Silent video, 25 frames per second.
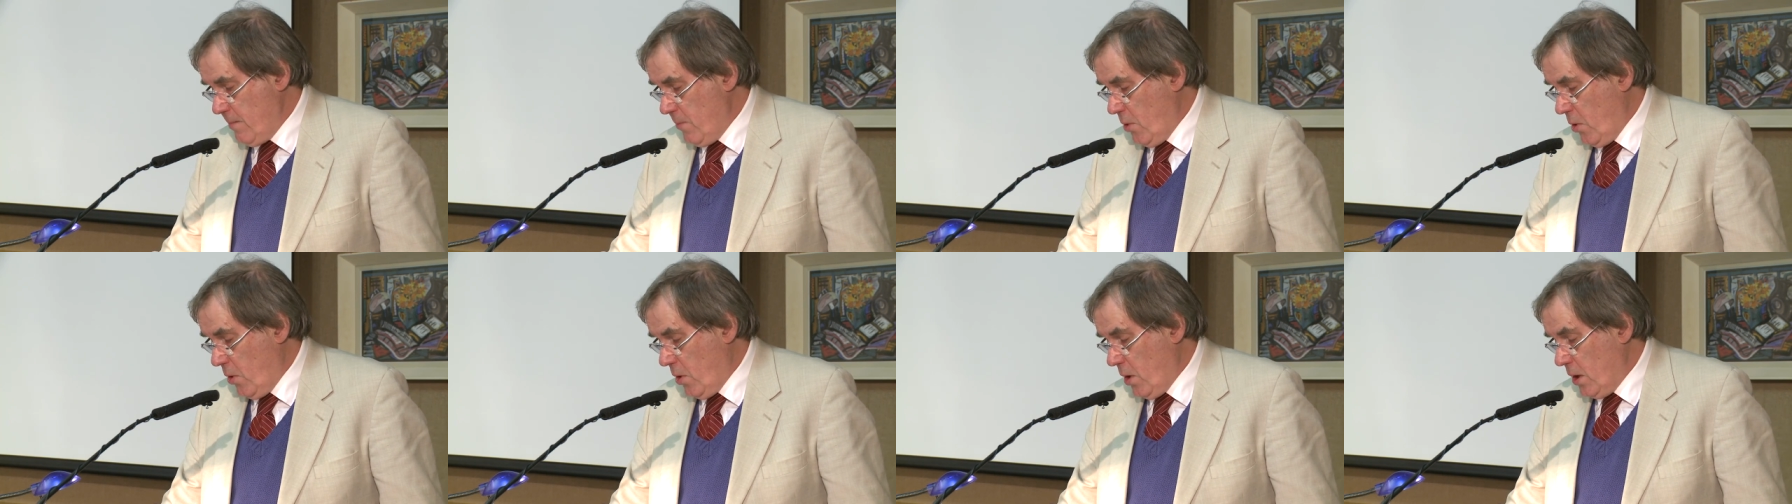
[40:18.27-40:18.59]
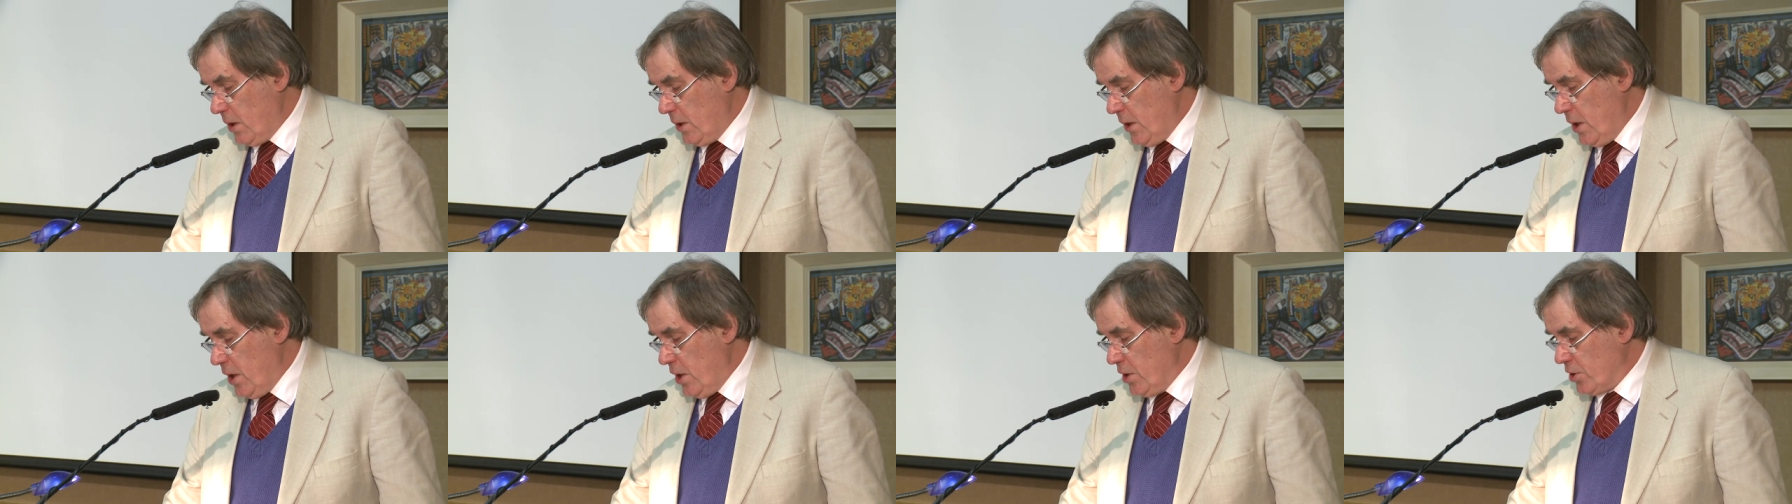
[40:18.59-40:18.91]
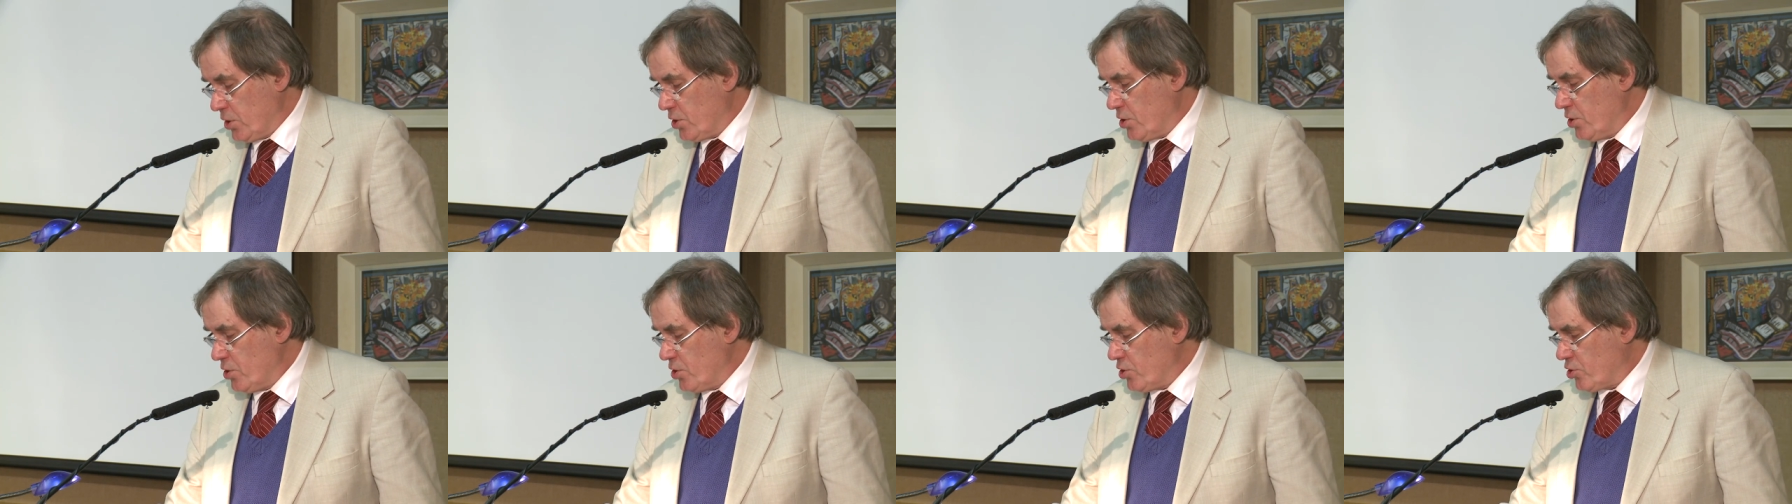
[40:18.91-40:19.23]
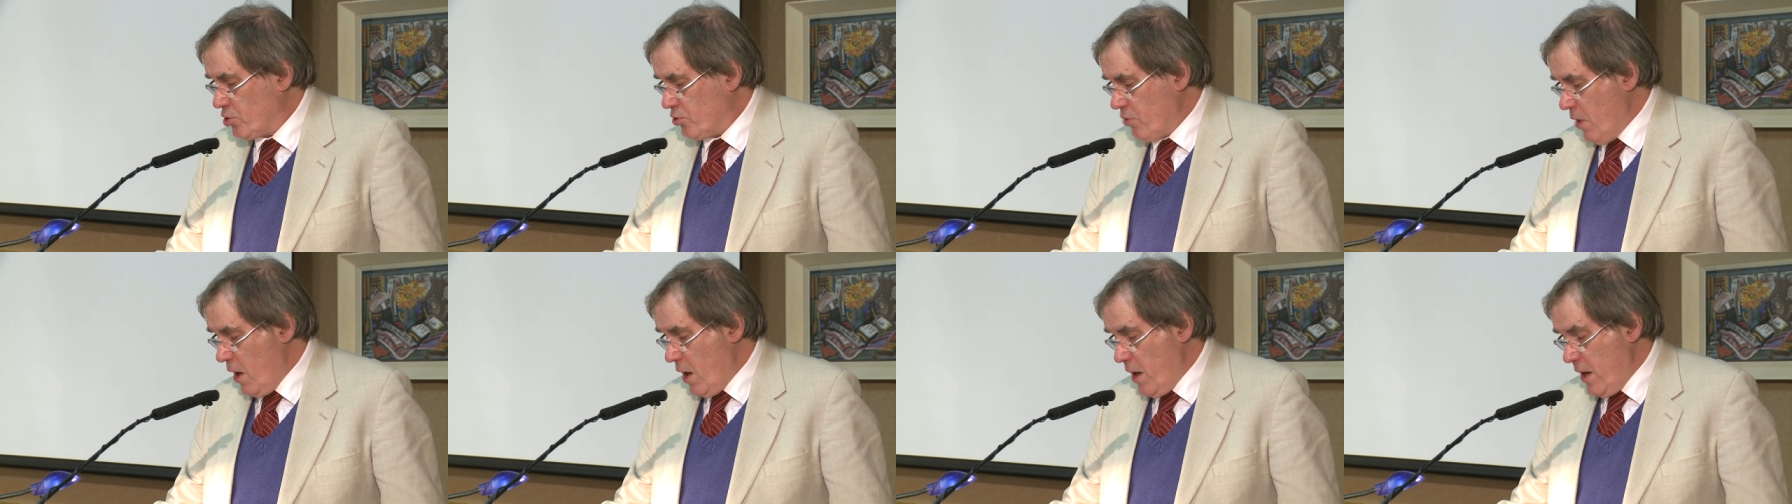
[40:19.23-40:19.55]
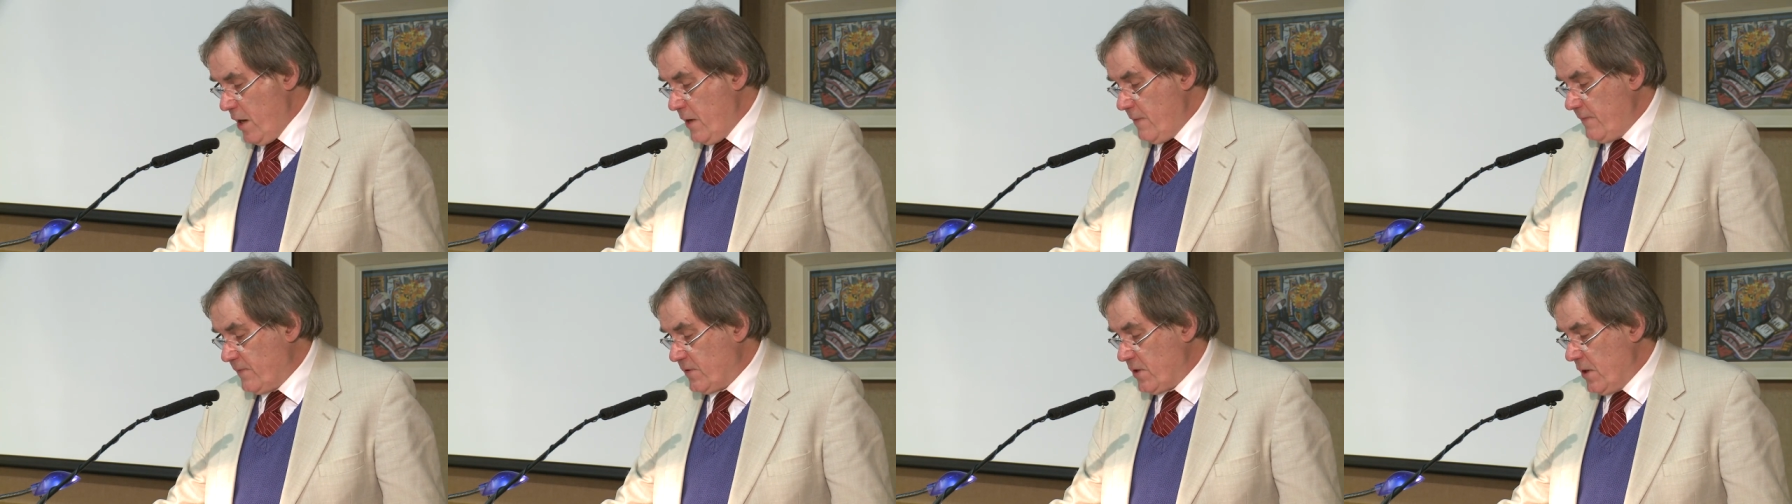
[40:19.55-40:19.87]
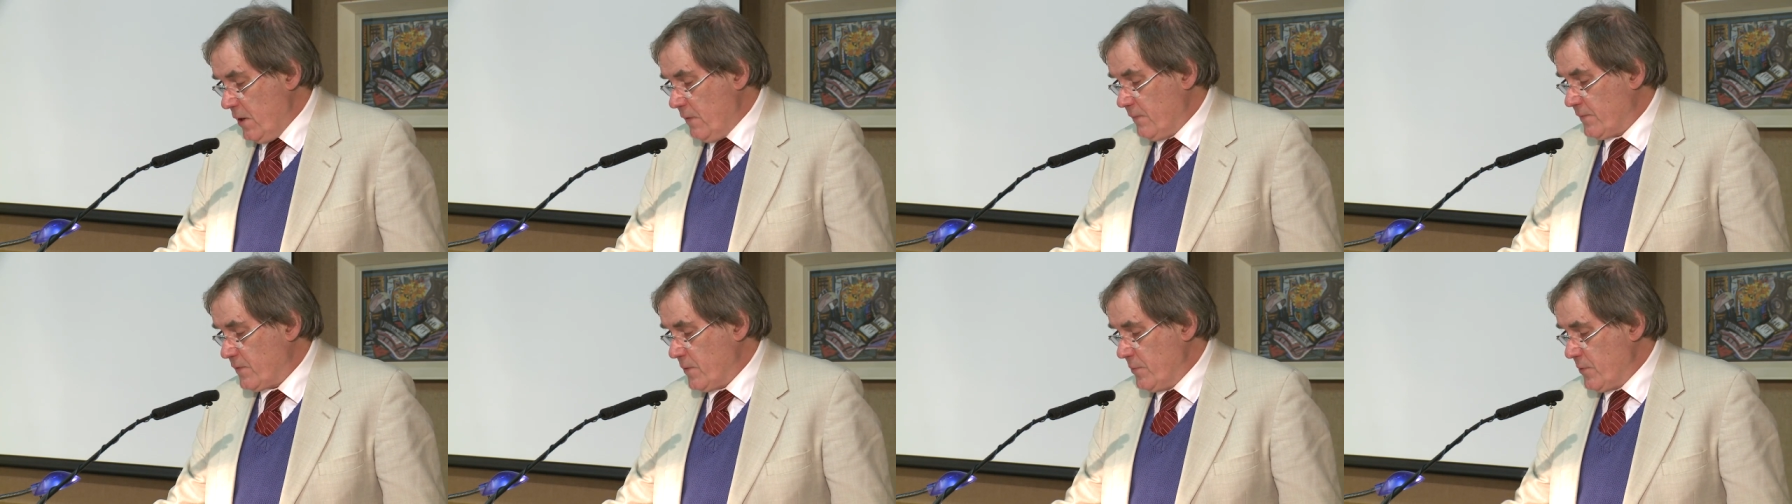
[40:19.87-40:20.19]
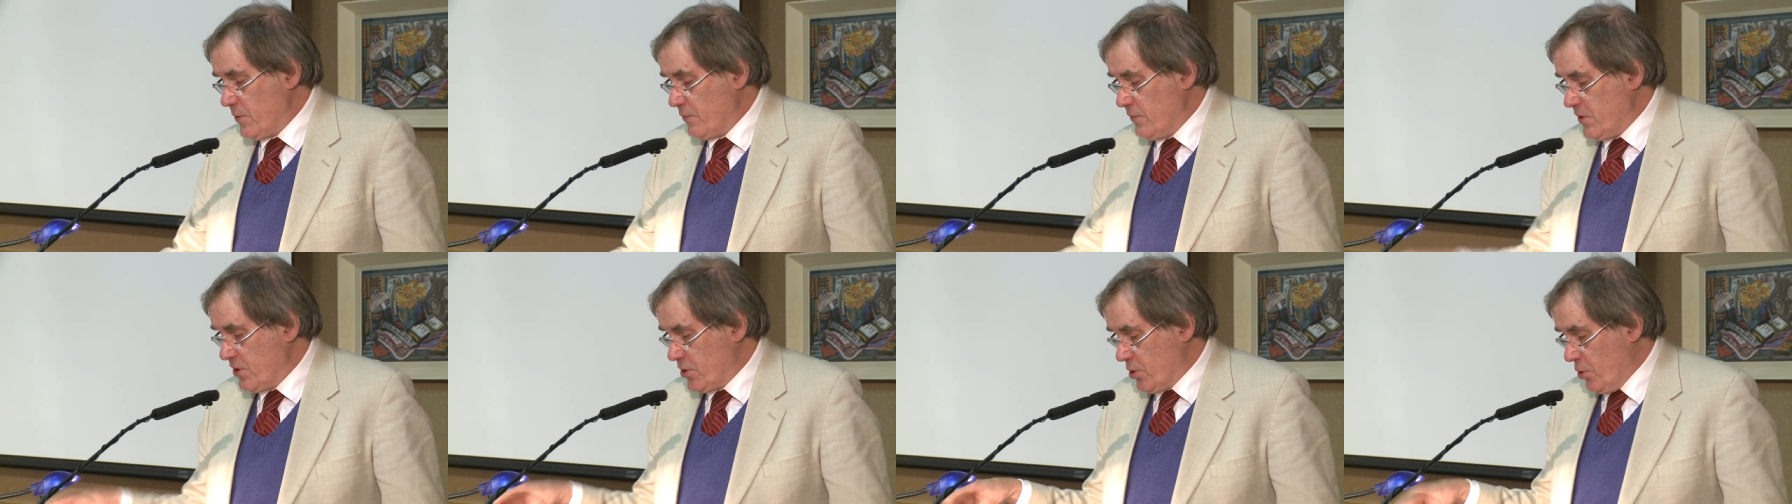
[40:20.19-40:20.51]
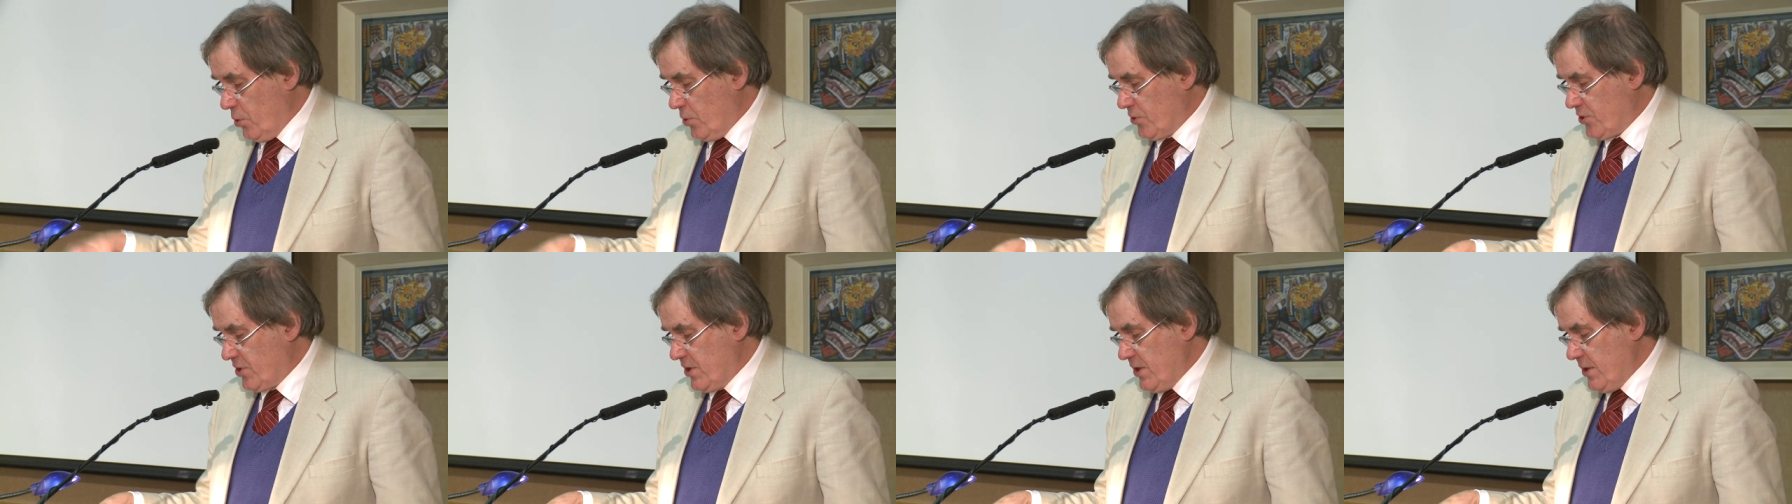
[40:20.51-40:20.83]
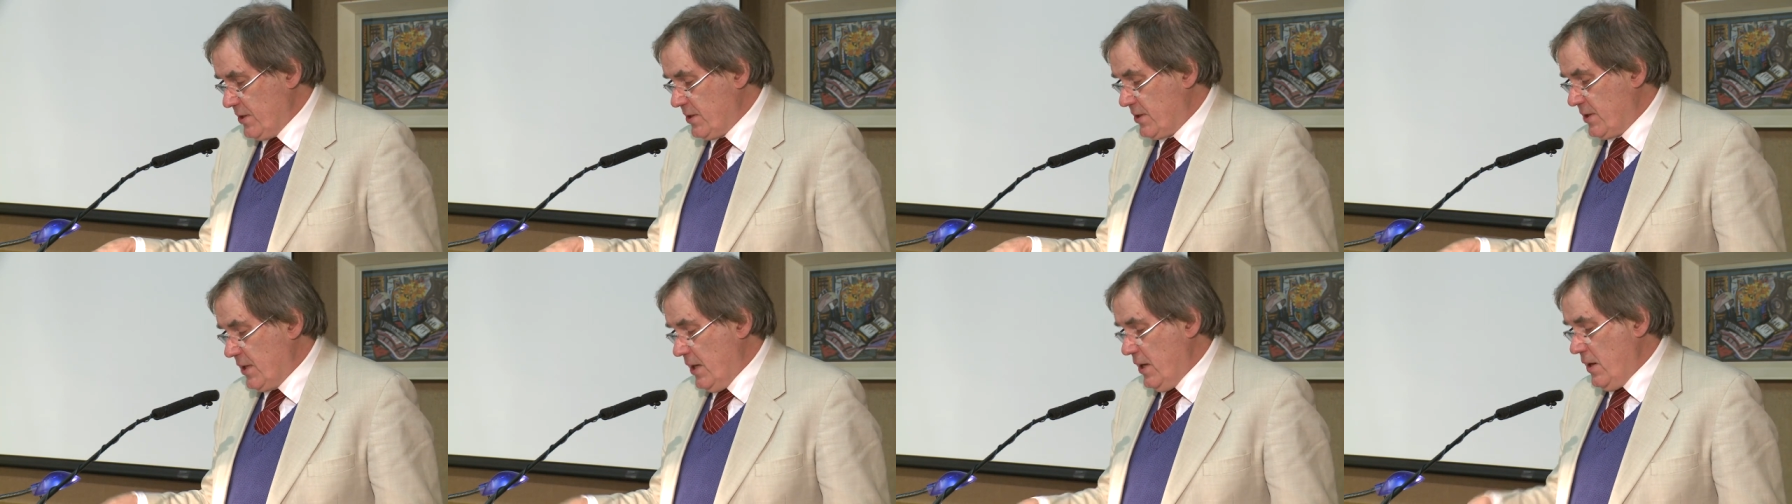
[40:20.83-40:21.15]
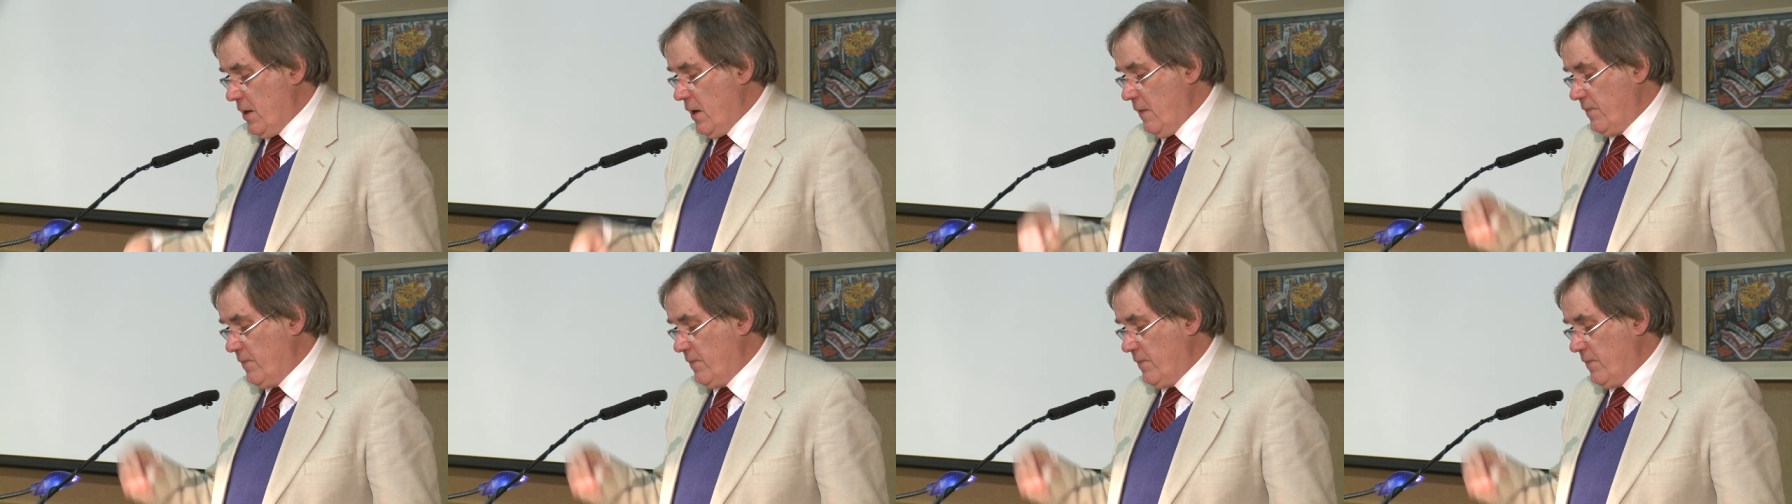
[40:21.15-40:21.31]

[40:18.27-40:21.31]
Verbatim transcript: Moore, contrived from the resources